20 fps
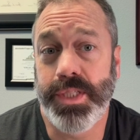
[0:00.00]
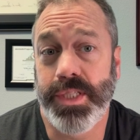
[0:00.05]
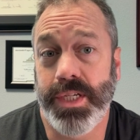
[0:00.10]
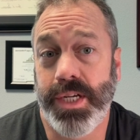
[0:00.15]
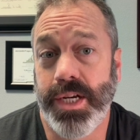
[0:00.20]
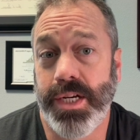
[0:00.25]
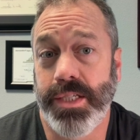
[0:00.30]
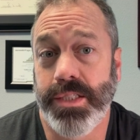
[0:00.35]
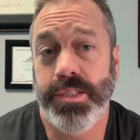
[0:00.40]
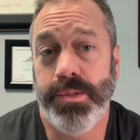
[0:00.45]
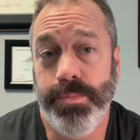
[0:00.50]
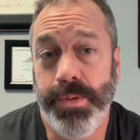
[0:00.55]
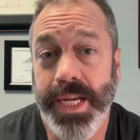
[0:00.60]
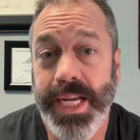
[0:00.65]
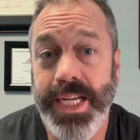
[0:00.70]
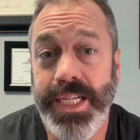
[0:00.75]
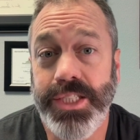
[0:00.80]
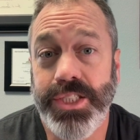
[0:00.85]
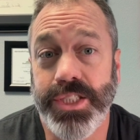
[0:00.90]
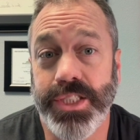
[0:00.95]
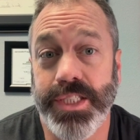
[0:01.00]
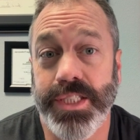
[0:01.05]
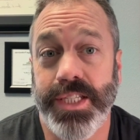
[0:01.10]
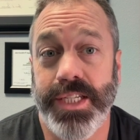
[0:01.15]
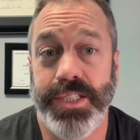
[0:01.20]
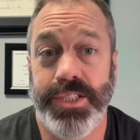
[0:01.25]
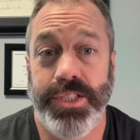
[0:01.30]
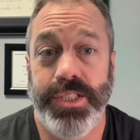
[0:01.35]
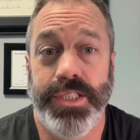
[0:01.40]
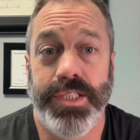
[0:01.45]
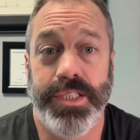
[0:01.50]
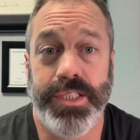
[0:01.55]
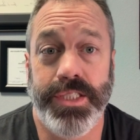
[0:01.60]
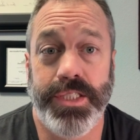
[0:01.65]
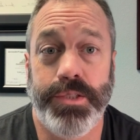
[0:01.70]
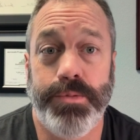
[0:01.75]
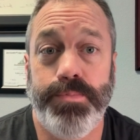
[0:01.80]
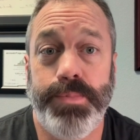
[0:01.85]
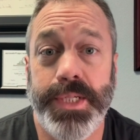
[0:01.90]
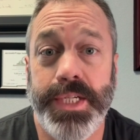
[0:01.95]
the constipation that she had
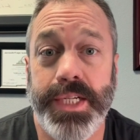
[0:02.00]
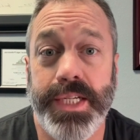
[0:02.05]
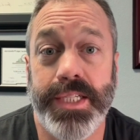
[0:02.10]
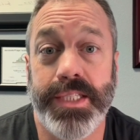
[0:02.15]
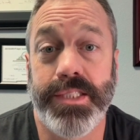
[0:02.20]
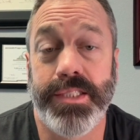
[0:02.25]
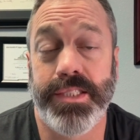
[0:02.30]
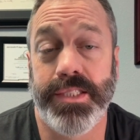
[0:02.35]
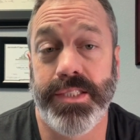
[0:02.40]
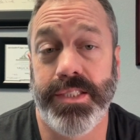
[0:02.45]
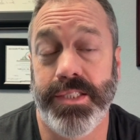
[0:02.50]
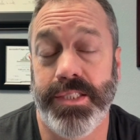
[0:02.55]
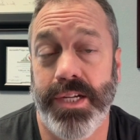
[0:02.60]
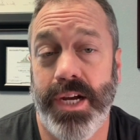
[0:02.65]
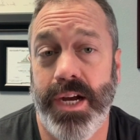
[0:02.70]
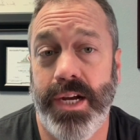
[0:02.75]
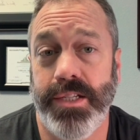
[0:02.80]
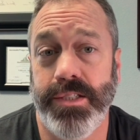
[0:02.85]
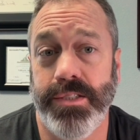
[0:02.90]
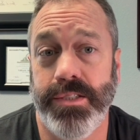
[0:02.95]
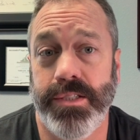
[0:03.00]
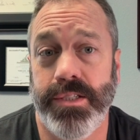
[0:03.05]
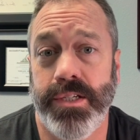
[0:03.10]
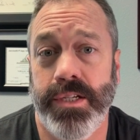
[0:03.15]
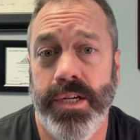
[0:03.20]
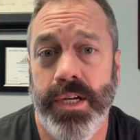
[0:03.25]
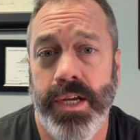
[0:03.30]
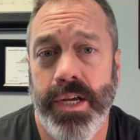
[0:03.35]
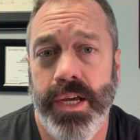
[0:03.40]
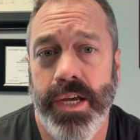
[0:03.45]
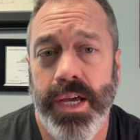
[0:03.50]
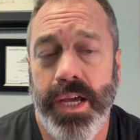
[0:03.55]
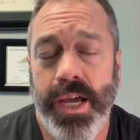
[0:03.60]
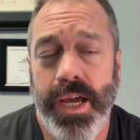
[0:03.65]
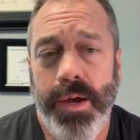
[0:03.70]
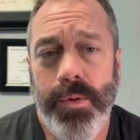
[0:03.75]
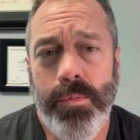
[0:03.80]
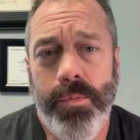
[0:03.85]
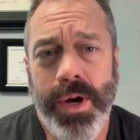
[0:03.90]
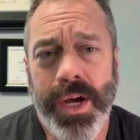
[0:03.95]
experienced as a toddler.
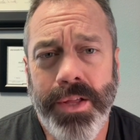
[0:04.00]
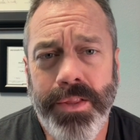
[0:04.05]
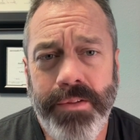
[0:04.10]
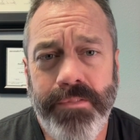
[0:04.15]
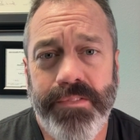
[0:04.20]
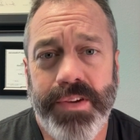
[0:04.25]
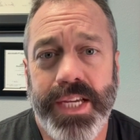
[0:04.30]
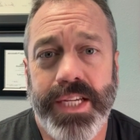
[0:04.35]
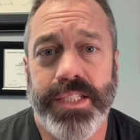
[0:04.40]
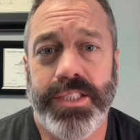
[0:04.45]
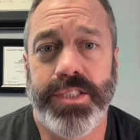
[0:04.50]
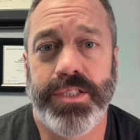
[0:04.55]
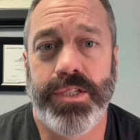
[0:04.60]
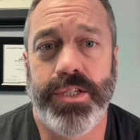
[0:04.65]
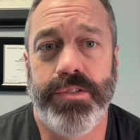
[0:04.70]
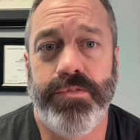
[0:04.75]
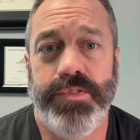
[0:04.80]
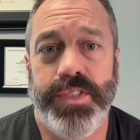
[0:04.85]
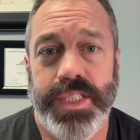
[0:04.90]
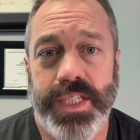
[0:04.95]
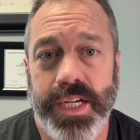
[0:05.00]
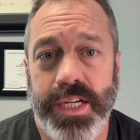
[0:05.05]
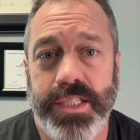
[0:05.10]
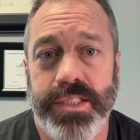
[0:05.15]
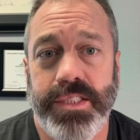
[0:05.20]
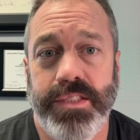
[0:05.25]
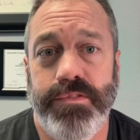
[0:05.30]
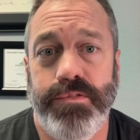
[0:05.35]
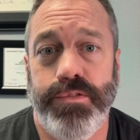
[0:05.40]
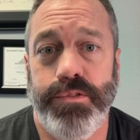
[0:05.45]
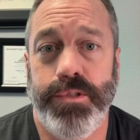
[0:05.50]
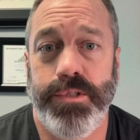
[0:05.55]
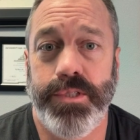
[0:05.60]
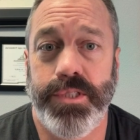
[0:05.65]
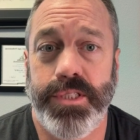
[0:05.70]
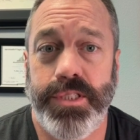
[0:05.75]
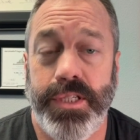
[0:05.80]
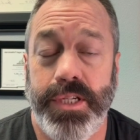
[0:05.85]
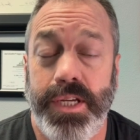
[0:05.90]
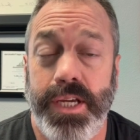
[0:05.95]
And while the vagus nerve does
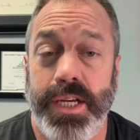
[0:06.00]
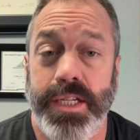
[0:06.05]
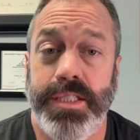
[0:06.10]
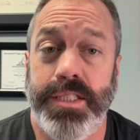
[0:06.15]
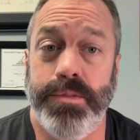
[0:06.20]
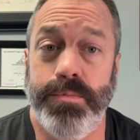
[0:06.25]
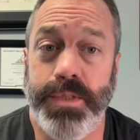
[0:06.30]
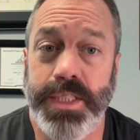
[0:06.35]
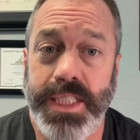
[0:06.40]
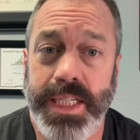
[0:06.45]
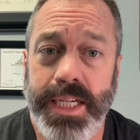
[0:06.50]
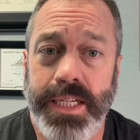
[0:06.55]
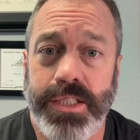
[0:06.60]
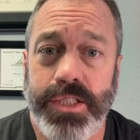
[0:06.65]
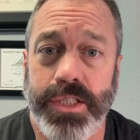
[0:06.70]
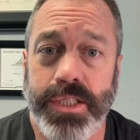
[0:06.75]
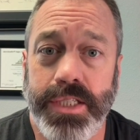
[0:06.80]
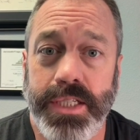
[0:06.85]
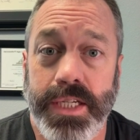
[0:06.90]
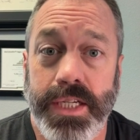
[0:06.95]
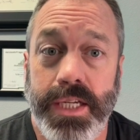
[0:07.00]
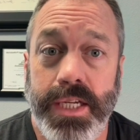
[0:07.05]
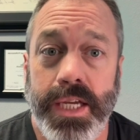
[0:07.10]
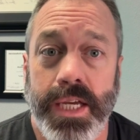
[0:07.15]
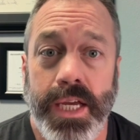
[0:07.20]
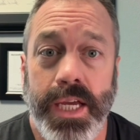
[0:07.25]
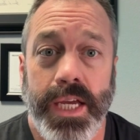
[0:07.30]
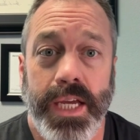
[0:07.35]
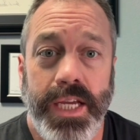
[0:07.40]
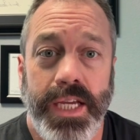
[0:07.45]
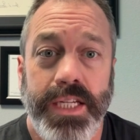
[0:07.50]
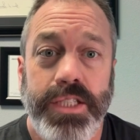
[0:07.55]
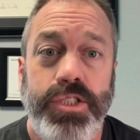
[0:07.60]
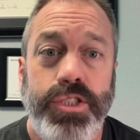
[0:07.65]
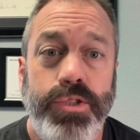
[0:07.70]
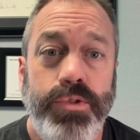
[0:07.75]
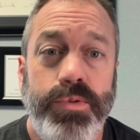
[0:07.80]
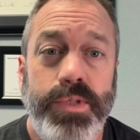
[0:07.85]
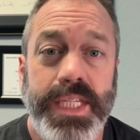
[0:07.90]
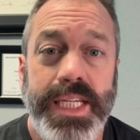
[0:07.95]
influence the gut substantially, its
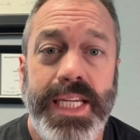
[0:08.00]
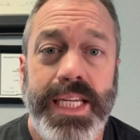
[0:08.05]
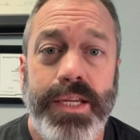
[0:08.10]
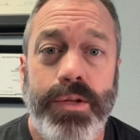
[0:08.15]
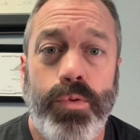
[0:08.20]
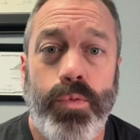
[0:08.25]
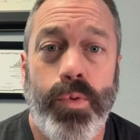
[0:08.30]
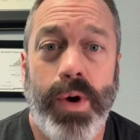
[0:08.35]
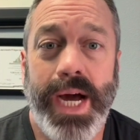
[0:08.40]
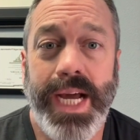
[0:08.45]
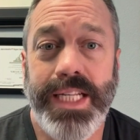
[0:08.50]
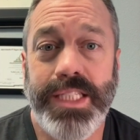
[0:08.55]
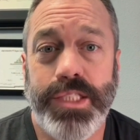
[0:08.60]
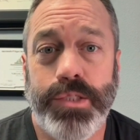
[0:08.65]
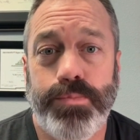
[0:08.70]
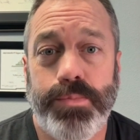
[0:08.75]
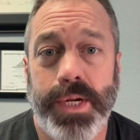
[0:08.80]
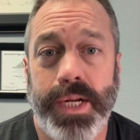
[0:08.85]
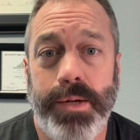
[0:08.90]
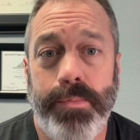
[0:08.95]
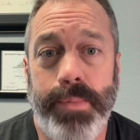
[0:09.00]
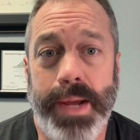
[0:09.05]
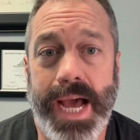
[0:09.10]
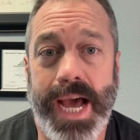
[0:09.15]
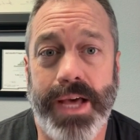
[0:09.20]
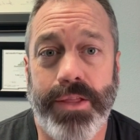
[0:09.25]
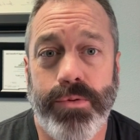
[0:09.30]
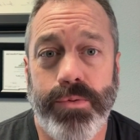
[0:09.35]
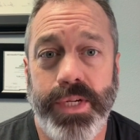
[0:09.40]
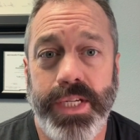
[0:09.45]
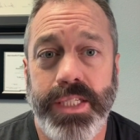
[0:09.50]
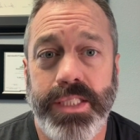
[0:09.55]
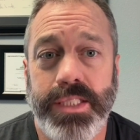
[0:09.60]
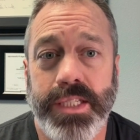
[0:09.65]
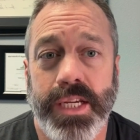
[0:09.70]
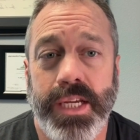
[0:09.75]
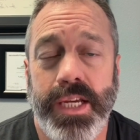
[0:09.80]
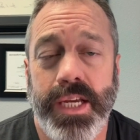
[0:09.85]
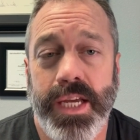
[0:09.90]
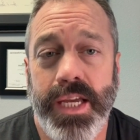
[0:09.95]
unique and widespread pathways
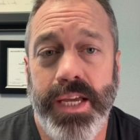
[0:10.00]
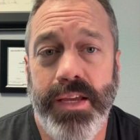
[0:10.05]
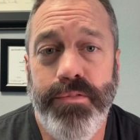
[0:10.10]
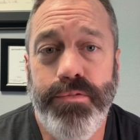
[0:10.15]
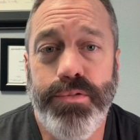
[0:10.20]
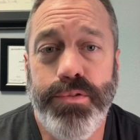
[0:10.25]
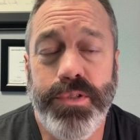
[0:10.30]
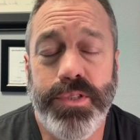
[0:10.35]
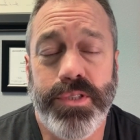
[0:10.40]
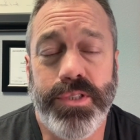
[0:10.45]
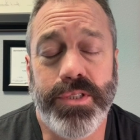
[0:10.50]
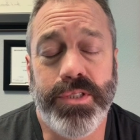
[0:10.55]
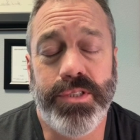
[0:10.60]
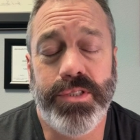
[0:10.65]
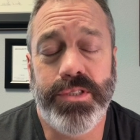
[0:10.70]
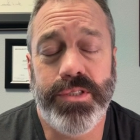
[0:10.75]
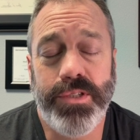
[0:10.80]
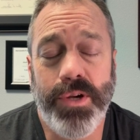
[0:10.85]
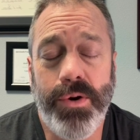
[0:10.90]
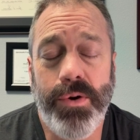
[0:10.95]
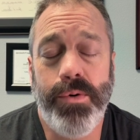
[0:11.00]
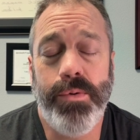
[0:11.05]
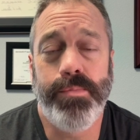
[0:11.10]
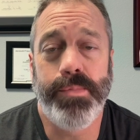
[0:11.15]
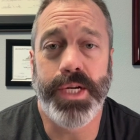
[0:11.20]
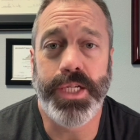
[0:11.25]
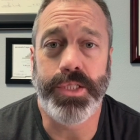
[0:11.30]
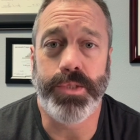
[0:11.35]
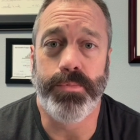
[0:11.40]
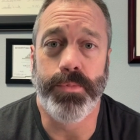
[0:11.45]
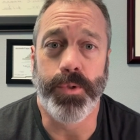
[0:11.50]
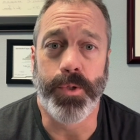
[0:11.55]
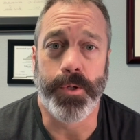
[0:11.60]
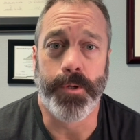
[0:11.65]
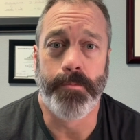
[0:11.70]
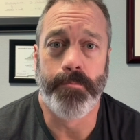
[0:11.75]
influences so much more.